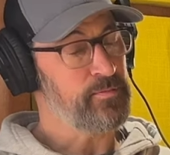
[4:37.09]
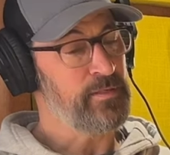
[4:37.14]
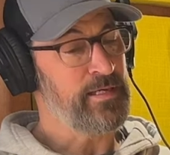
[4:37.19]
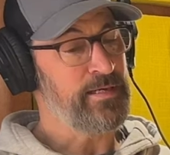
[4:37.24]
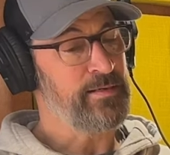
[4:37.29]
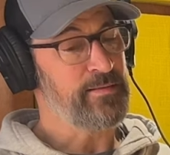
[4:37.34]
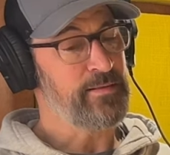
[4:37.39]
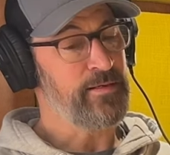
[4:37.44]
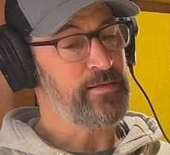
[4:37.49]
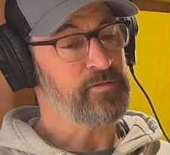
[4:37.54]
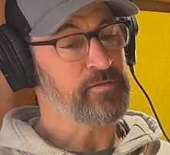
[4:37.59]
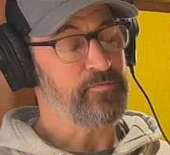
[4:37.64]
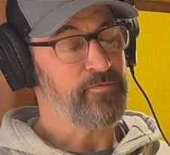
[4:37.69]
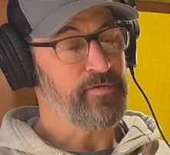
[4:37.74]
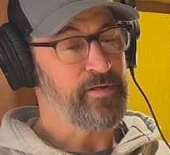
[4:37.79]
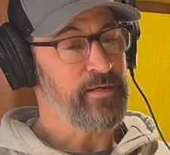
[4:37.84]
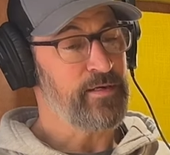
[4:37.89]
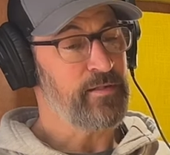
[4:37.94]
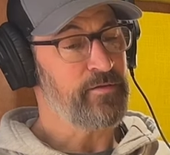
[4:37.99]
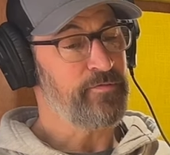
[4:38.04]
9,000
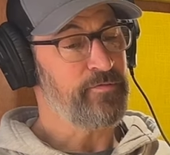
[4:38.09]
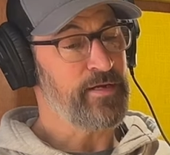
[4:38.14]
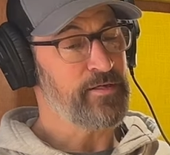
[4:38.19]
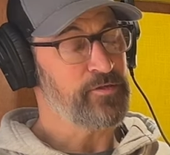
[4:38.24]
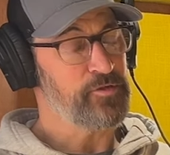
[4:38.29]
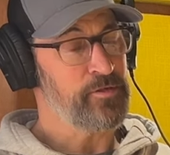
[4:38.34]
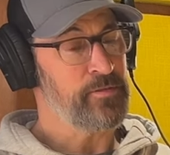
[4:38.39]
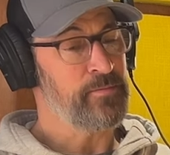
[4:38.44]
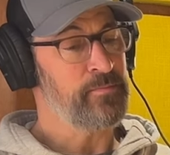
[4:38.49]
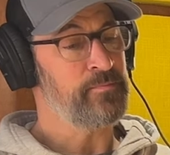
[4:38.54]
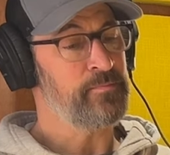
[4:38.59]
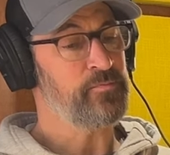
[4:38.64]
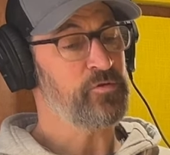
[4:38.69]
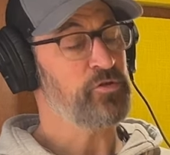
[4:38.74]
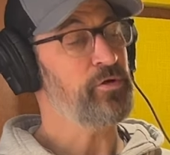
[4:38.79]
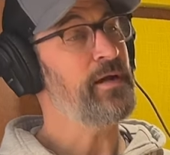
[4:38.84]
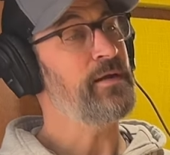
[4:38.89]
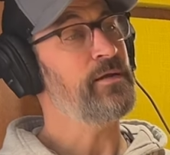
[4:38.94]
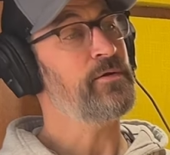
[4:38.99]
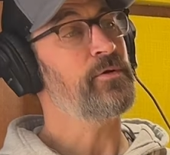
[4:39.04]
feet elevation,
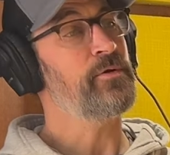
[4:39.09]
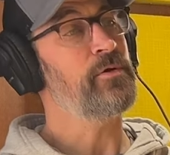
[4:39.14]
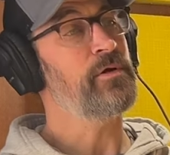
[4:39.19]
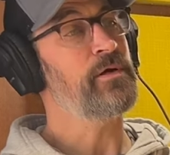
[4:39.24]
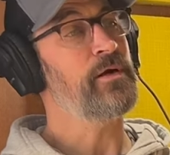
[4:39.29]
trying to grow a